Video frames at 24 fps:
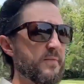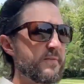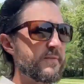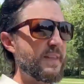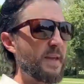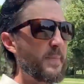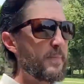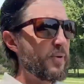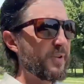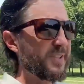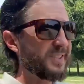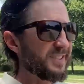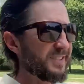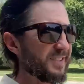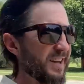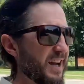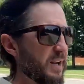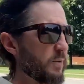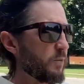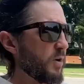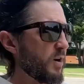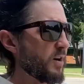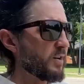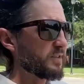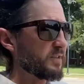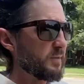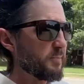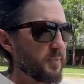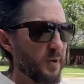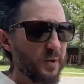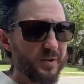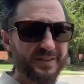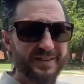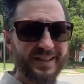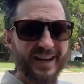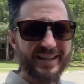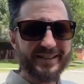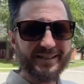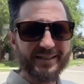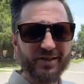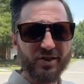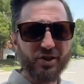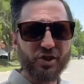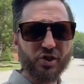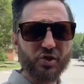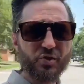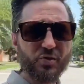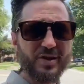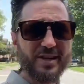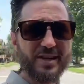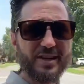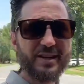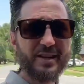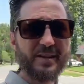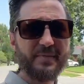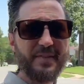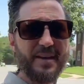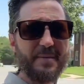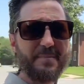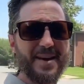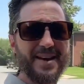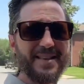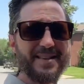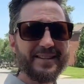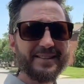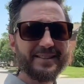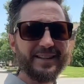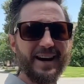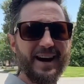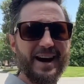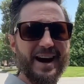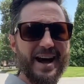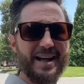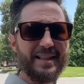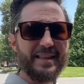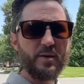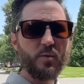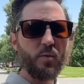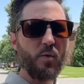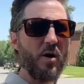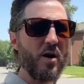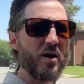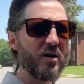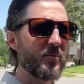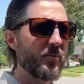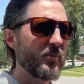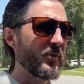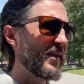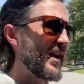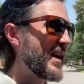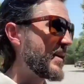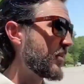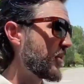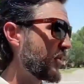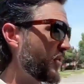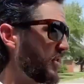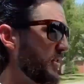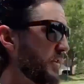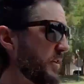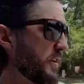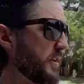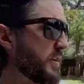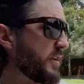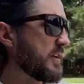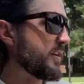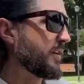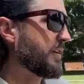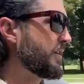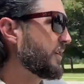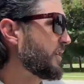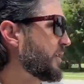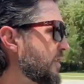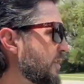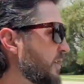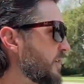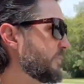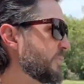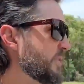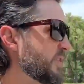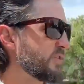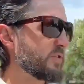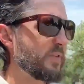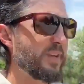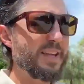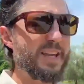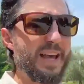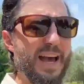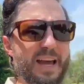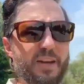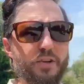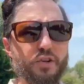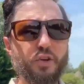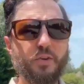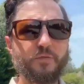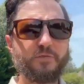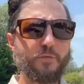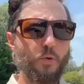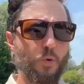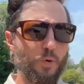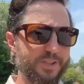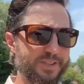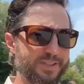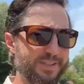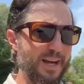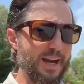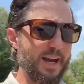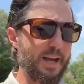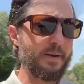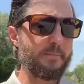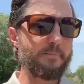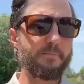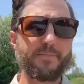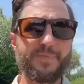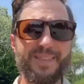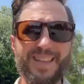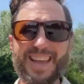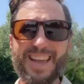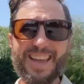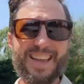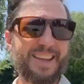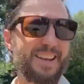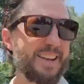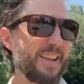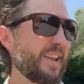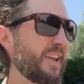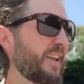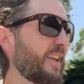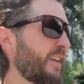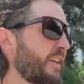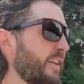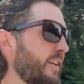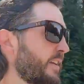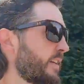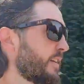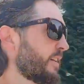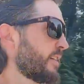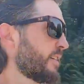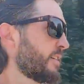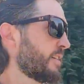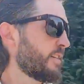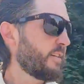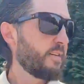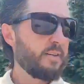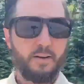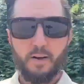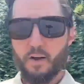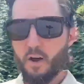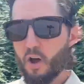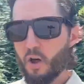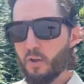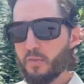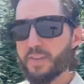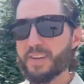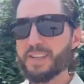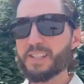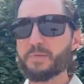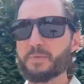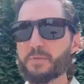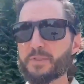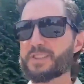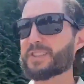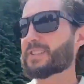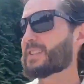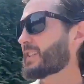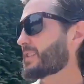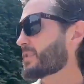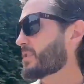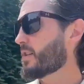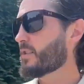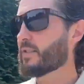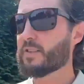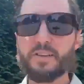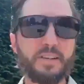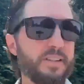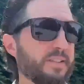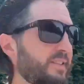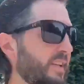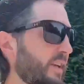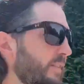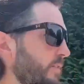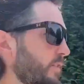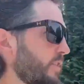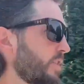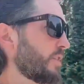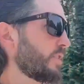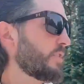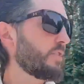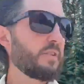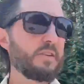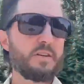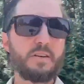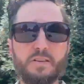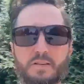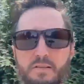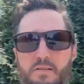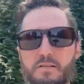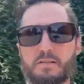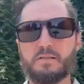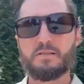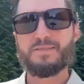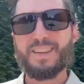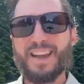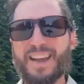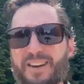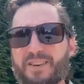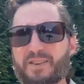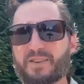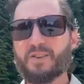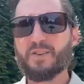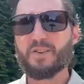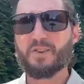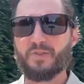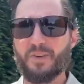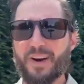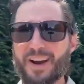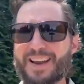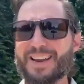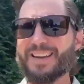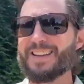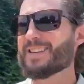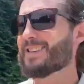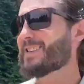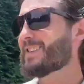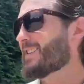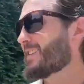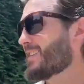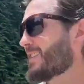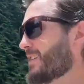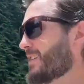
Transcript: They put sidewalks on both sides of the street. They made this a highly walkable neighborhood. So they got good foresight. And all this for 600, 700, 800 grand.